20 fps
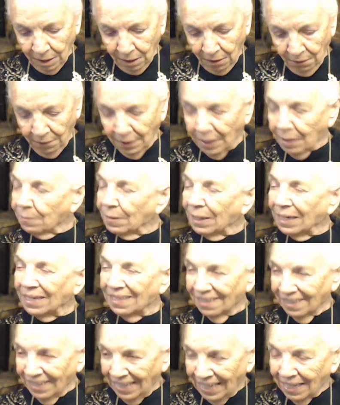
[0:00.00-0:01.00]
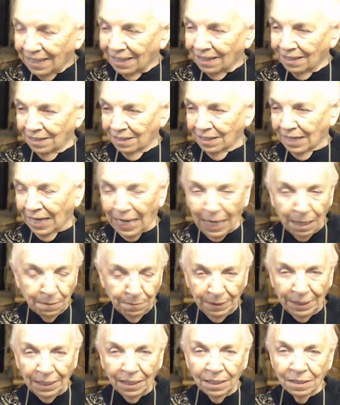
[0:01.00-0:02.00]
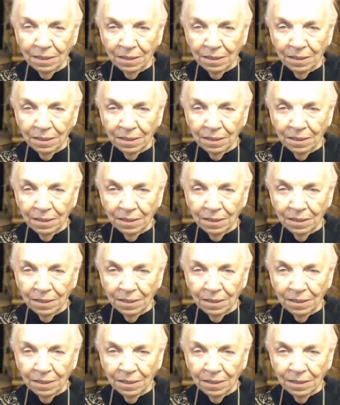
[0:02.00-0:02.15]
that made Leah happy